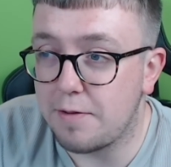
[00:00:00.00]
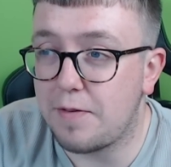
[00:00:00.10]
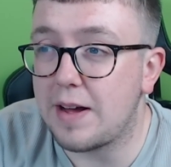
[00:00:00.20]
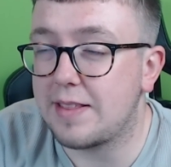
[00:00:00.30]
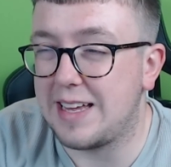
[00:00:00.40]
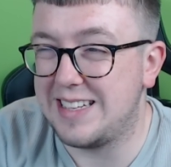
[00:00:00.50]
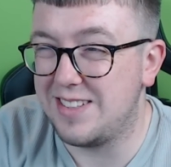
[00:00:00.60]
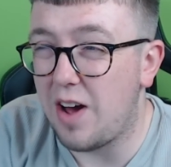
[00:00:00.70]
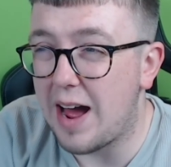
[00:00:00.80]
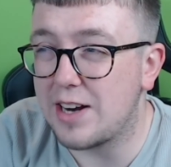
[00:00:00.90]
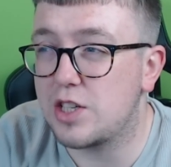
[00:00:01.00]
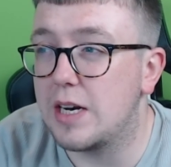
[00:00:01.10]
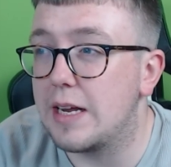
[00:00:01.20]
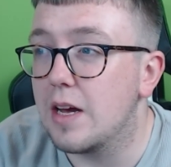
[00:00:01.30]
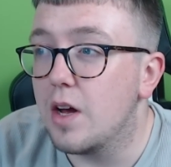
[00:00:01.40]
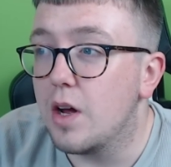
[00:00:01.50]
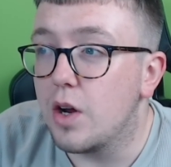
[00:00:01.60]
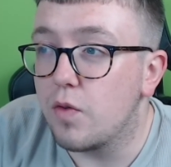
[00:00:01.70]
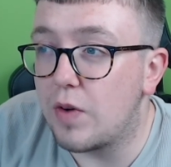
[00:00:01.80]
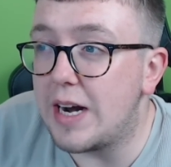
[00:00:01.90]
fact that he's not actually
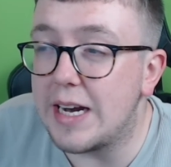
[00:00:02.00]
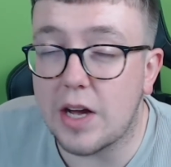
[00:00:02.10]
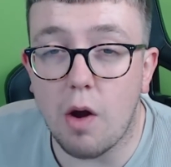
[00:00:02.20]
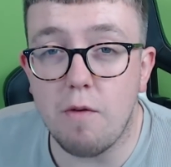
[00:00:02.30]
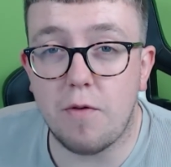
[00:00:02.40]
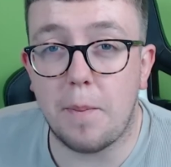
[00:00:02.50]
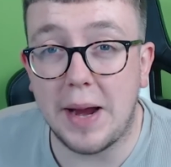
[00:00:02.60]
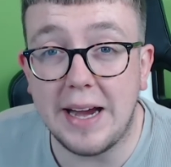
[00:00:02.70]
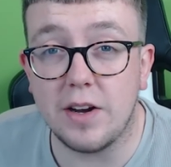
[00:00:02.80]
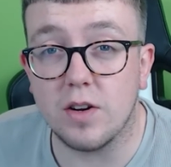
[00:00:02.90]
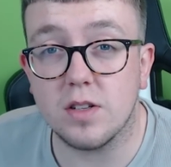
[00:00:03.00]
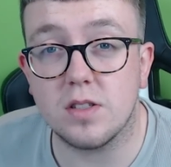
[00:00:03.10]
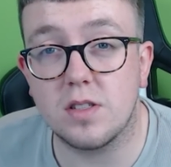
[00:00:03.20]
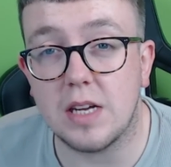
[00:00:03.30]
really going for peanuts.